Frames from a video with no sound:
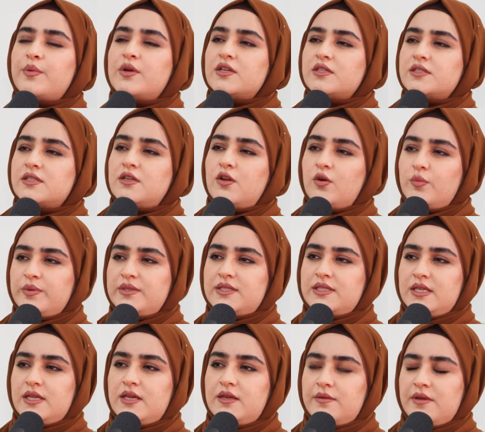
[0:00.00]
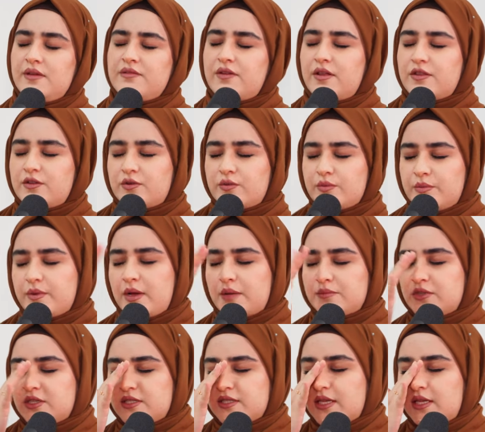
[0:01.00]
person opposite,
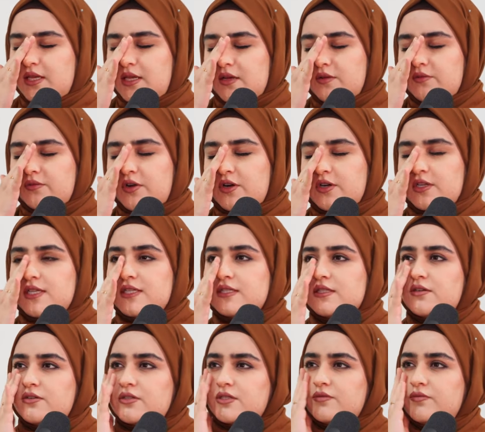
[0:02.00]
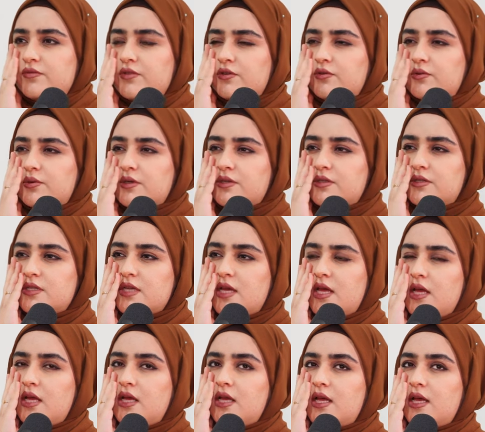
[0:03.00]
I'm just thinking of our listeners and viewers,
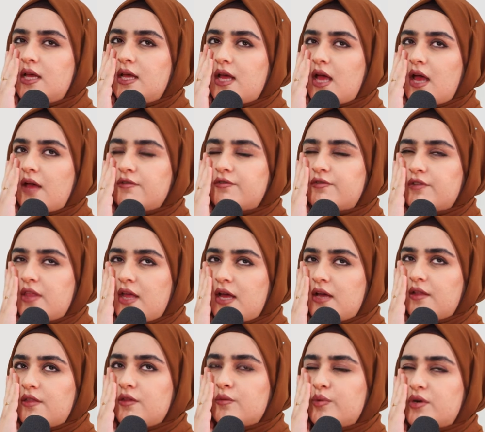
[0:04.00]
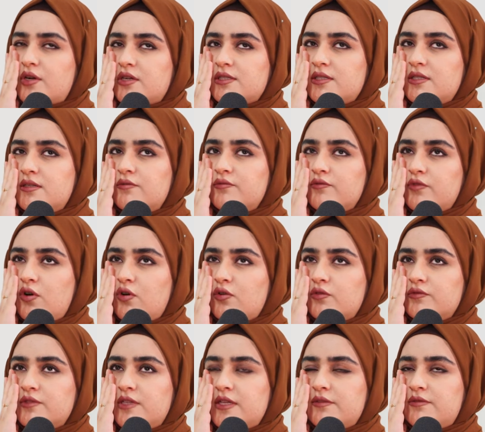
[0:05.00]
for that other person
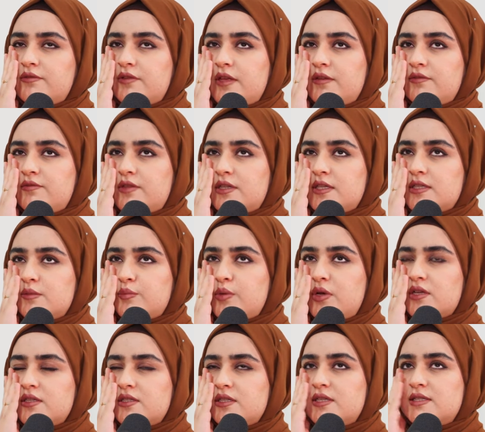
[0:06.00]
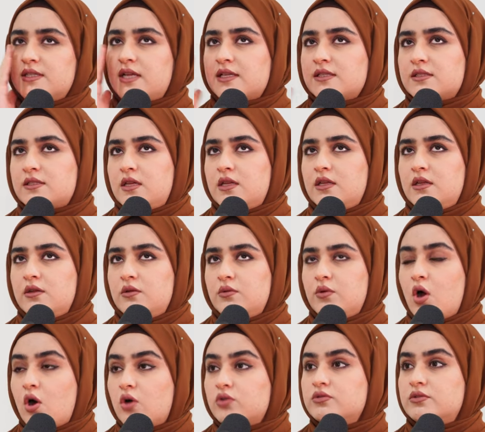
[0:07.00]
involved, if this person is asking you
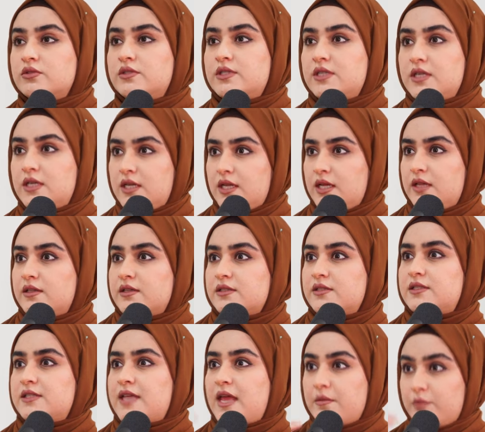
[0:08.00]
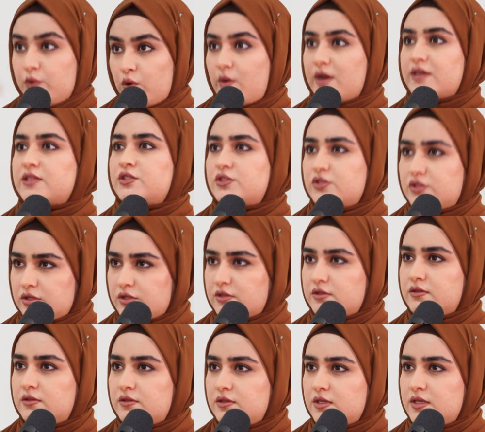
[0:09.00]
constantly this same
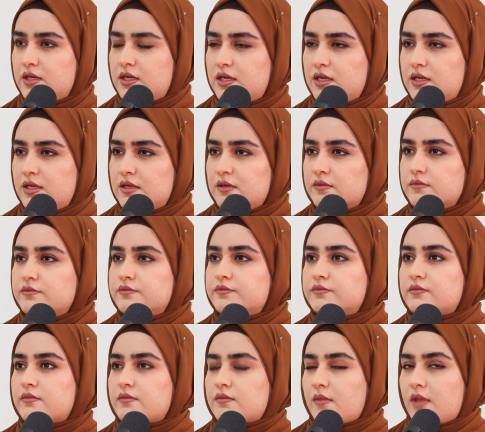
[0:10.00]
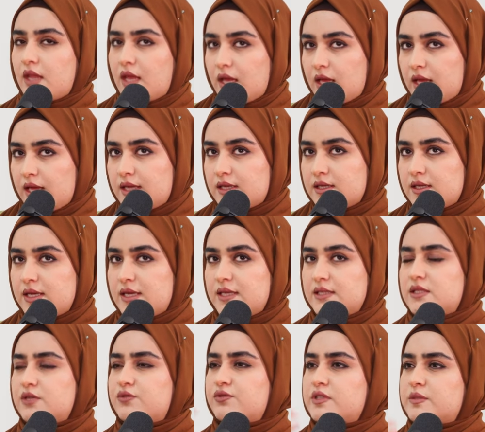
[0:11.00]
question,
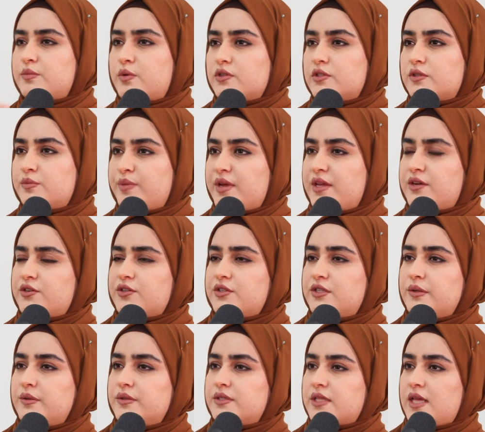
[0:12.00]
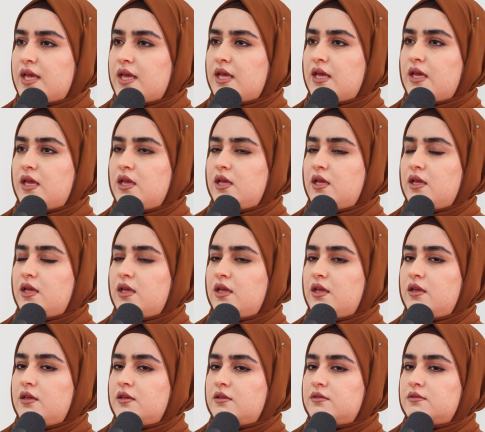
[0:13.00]
is the response better to
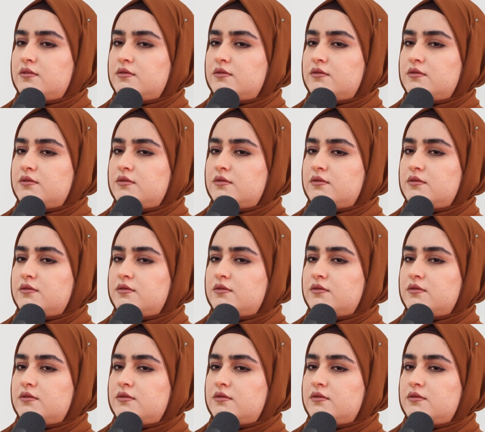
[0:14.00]
say